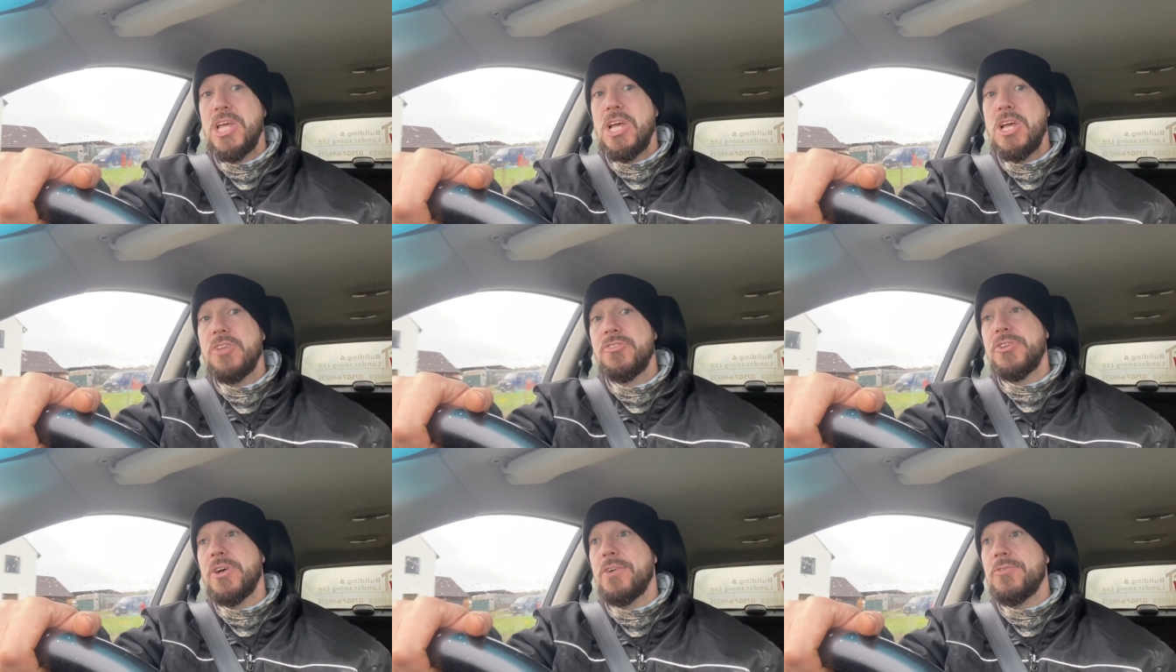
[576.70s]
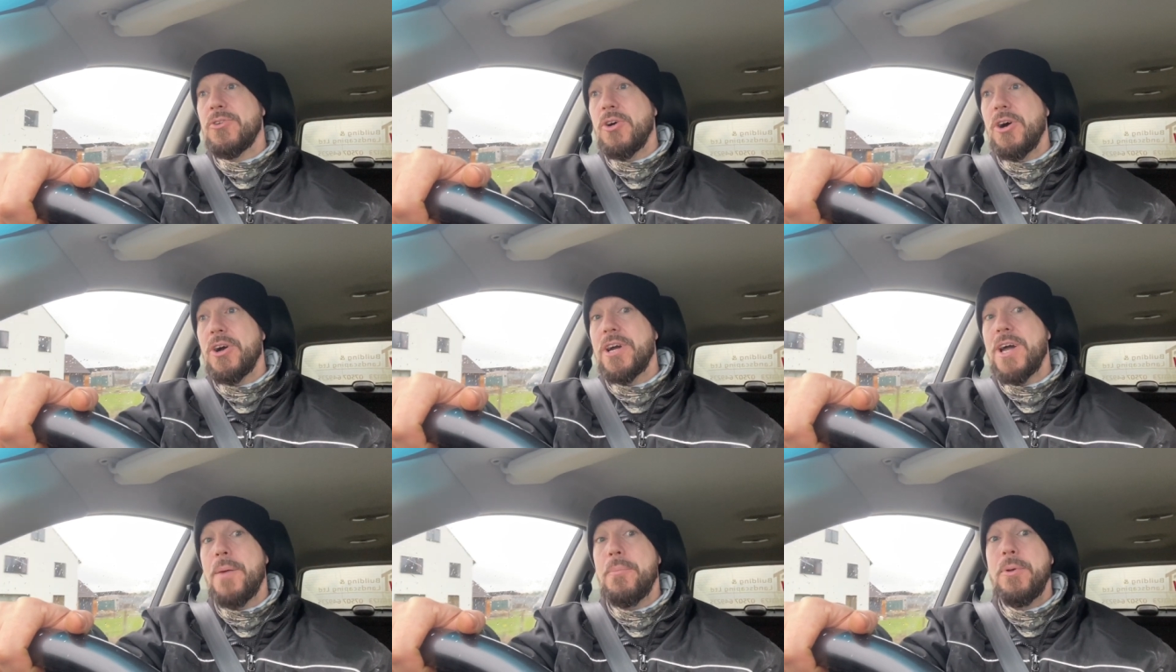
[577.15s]
So I've
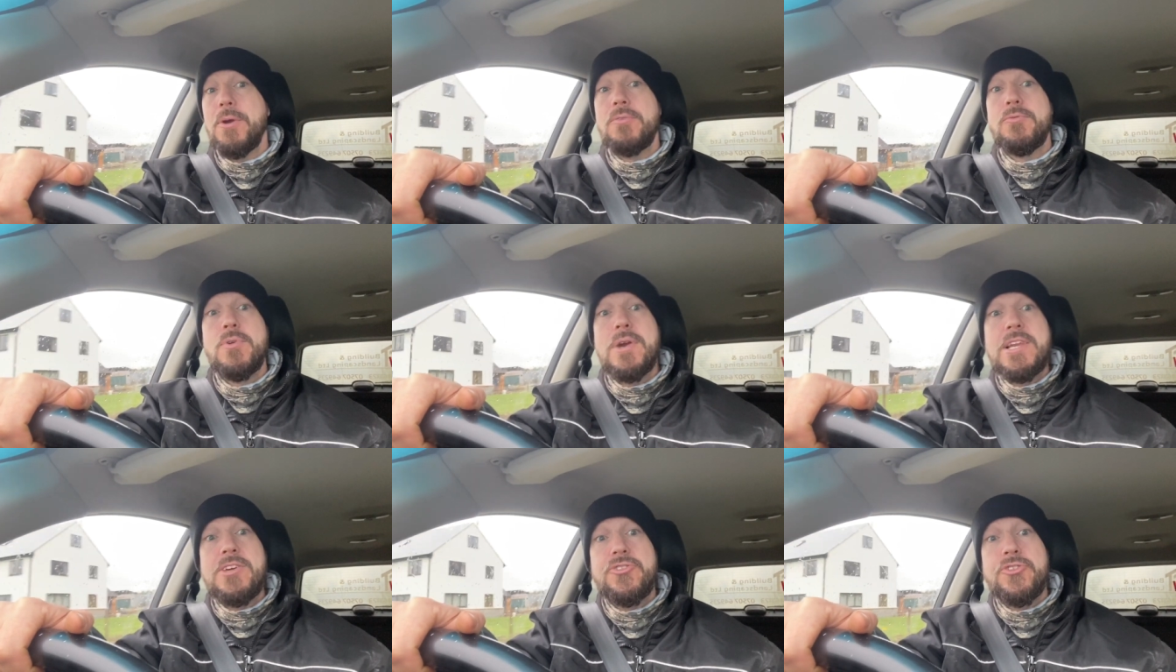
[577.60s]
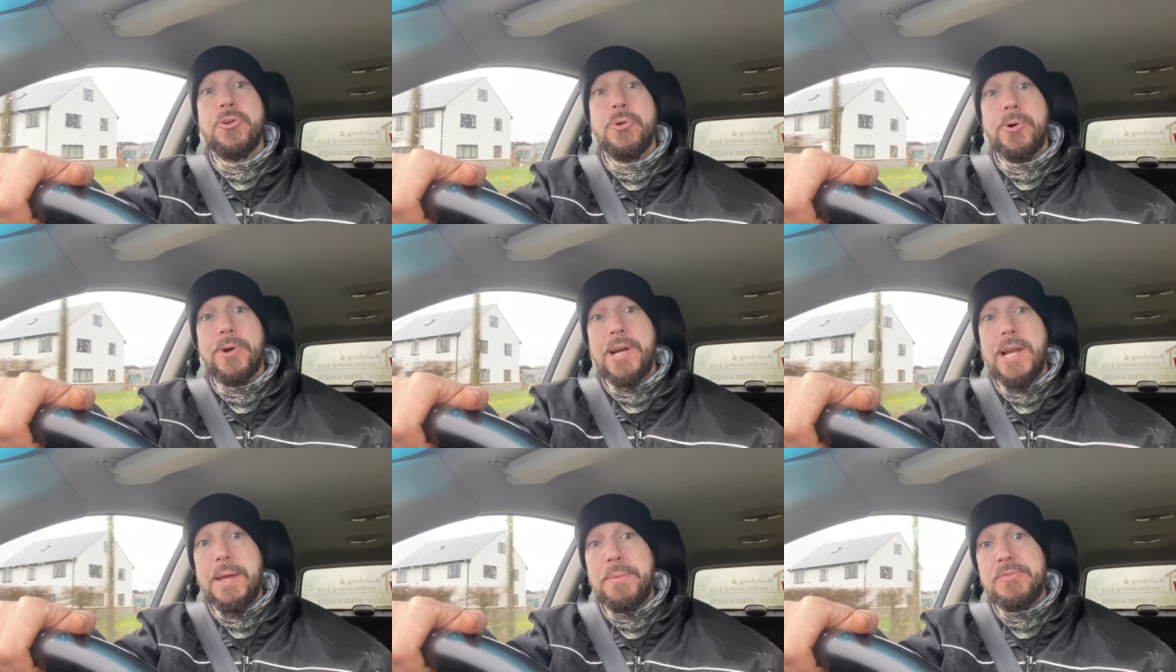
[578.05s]
got a couple of really
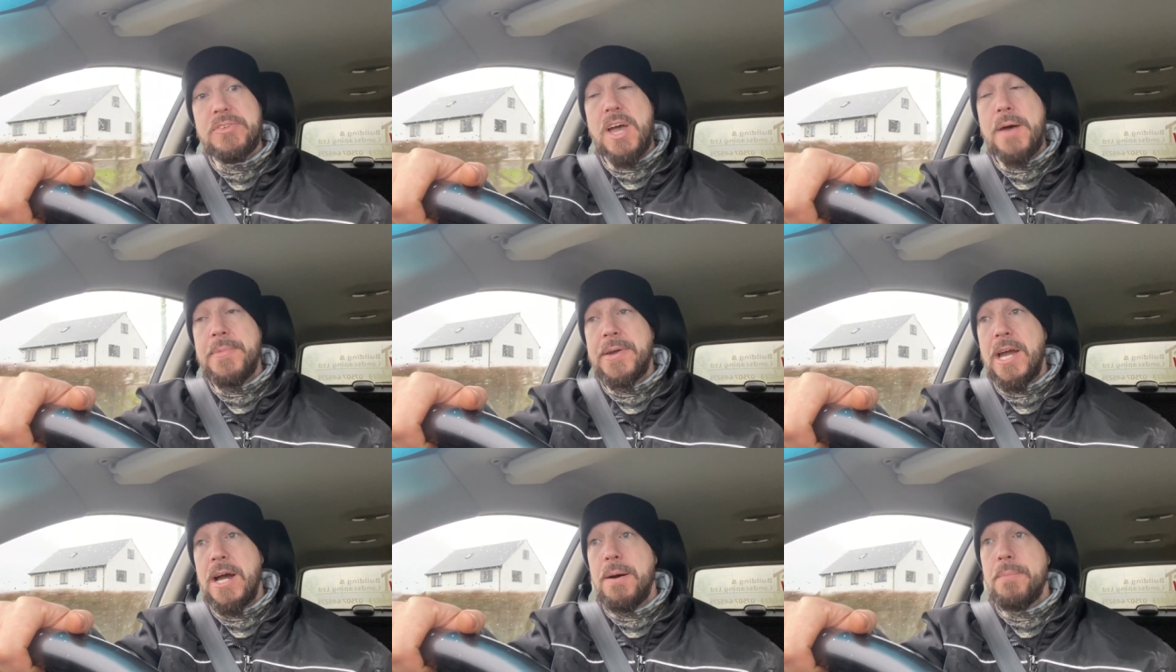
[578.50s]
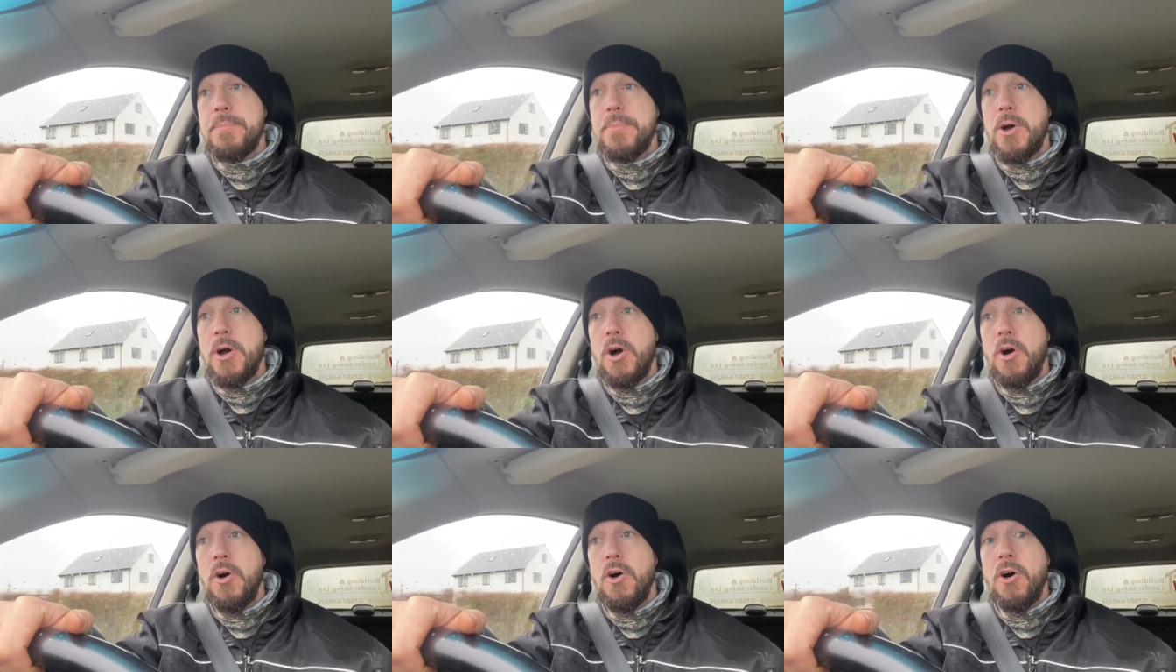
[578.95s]
short clips coming up
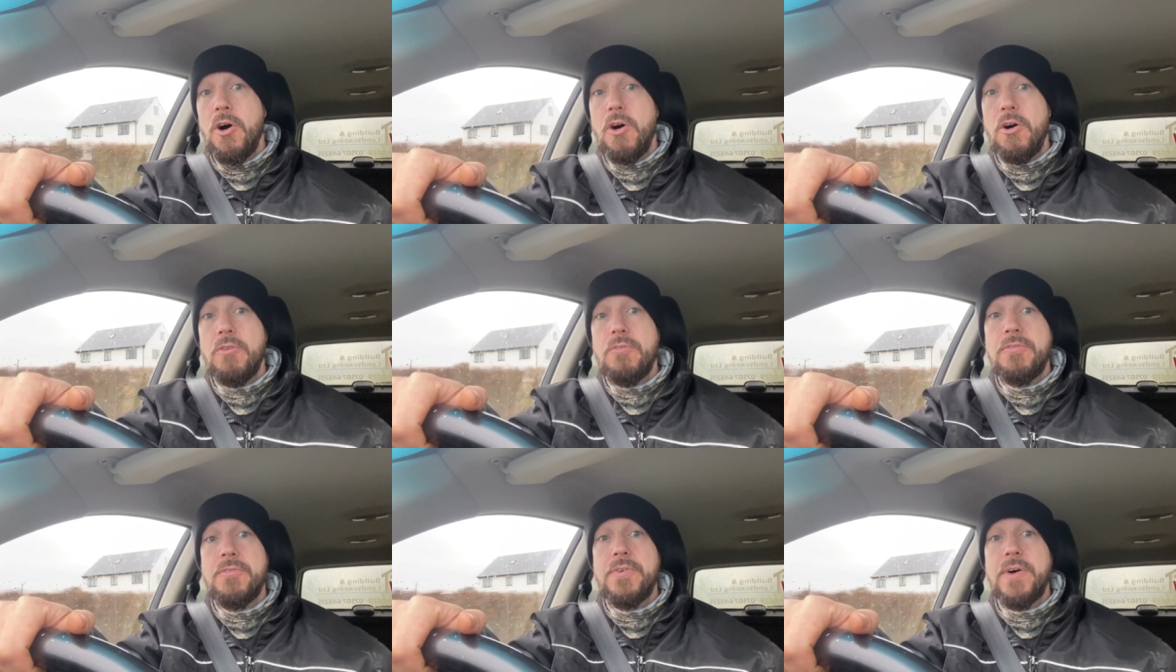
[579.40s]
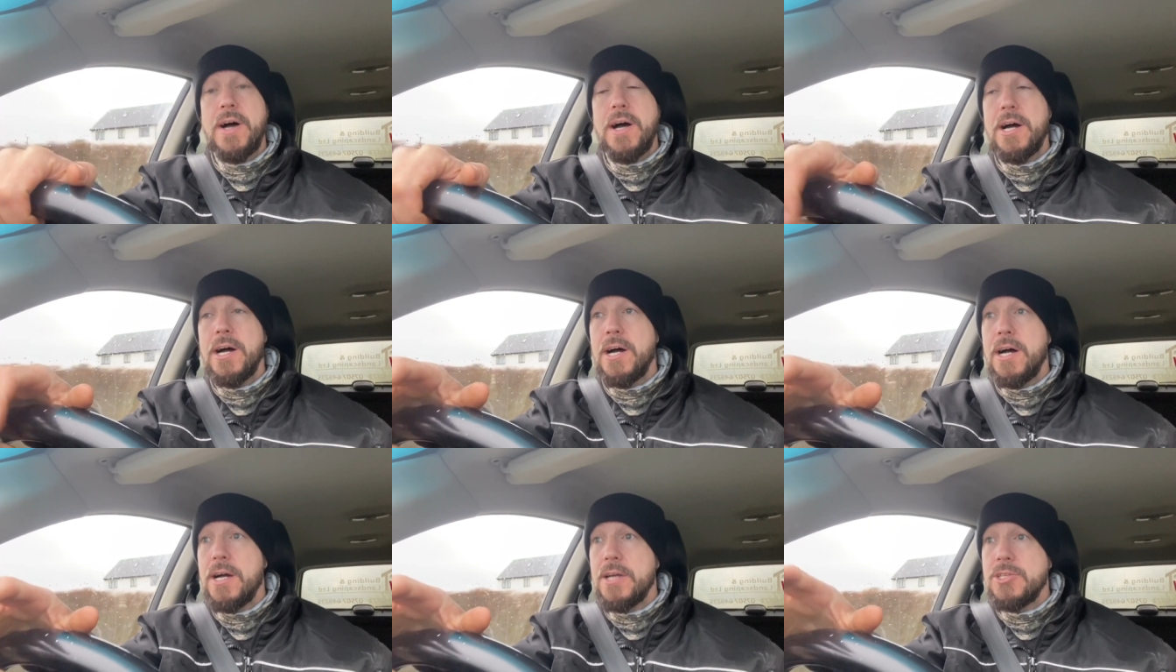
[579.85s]
of
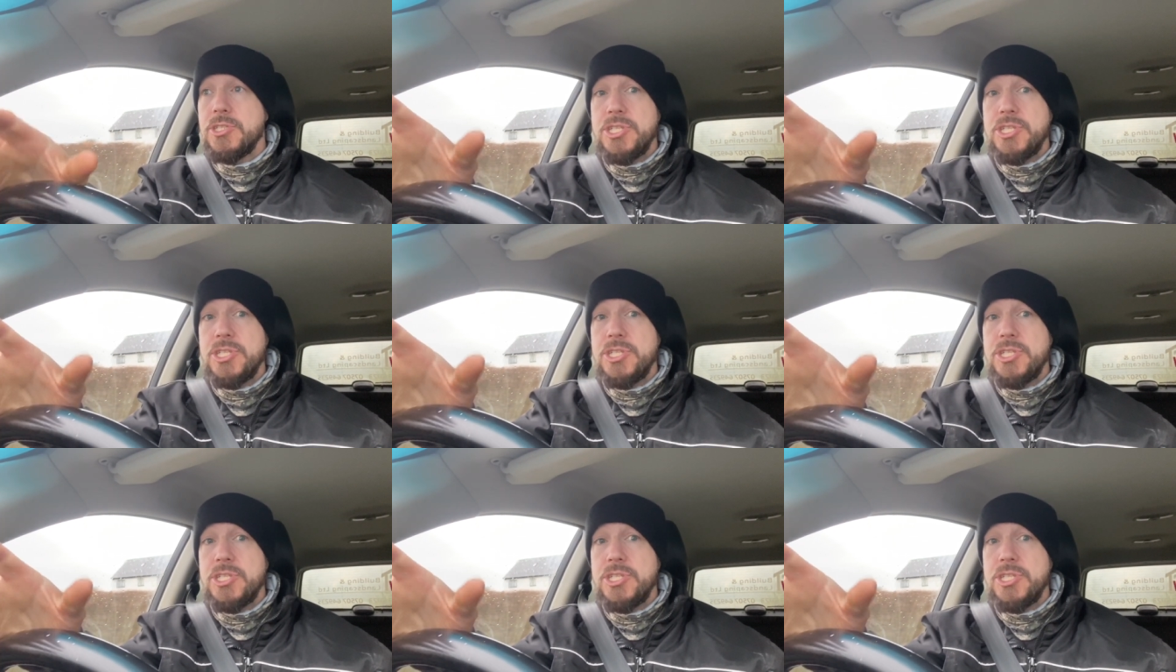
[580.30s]
uh,